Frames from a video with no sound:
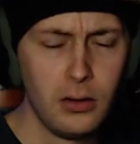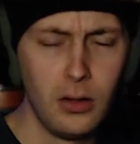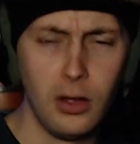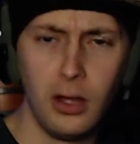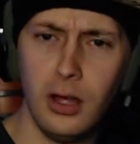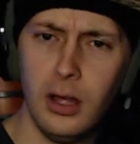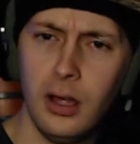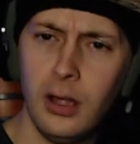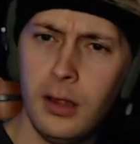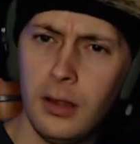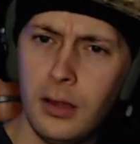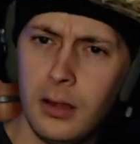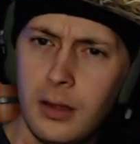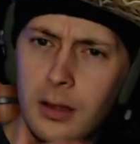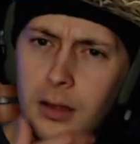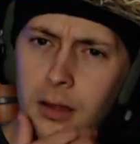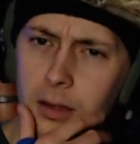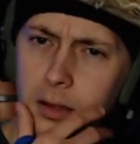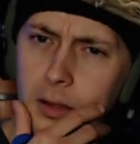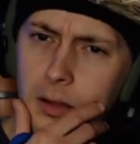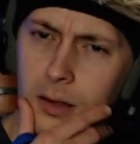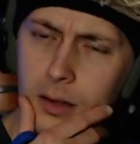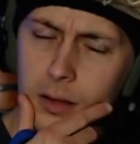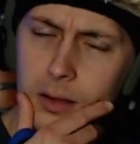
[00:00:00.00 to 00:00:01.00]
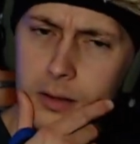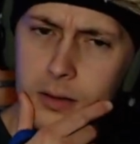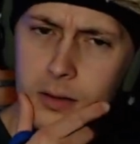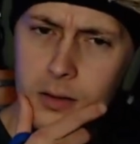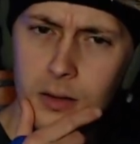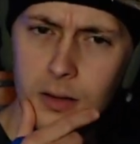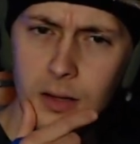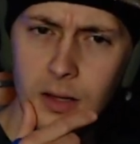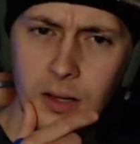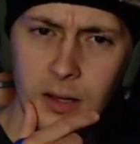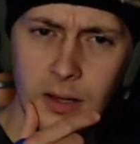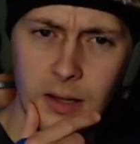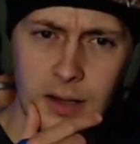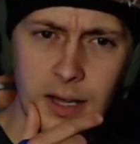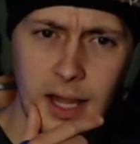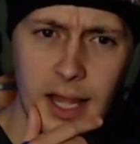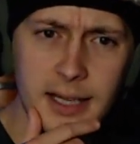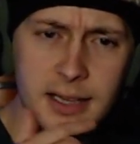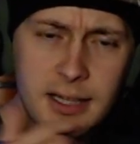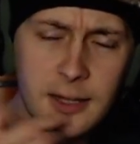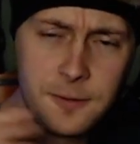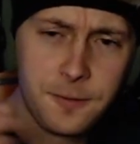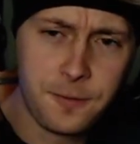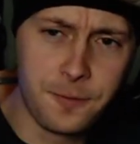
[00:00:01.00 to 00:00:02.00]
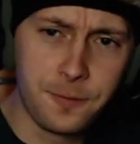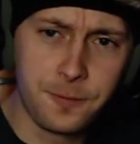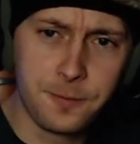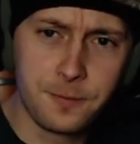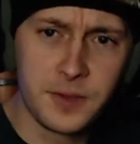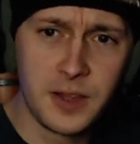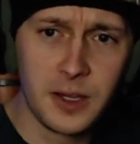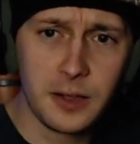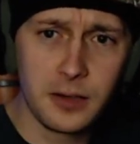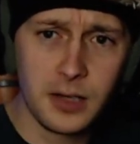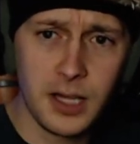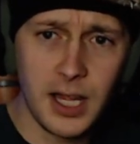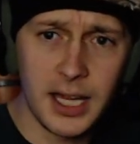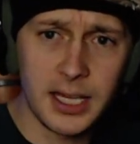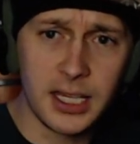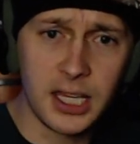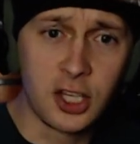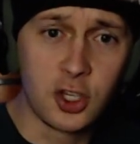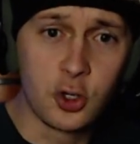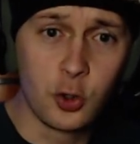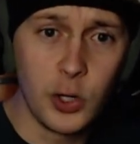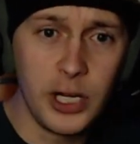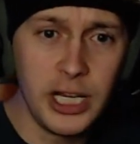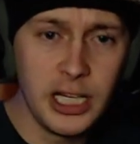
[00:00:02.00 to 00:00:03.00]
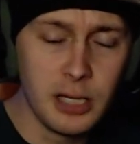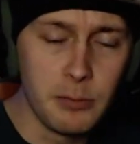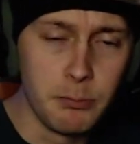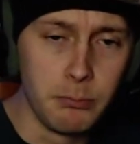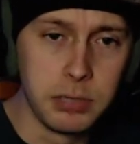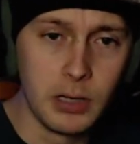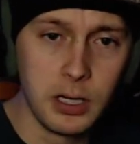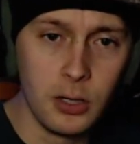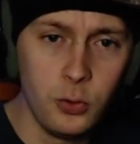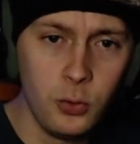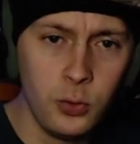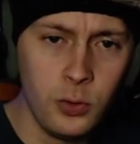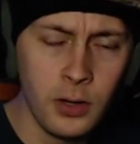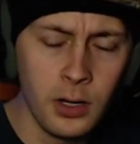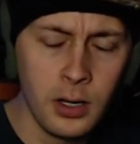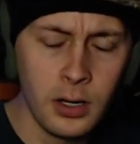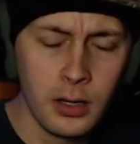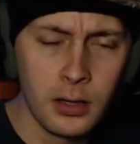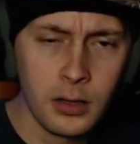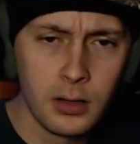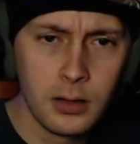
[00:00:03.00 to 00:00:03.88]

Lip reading: Huh? Like like green and blue?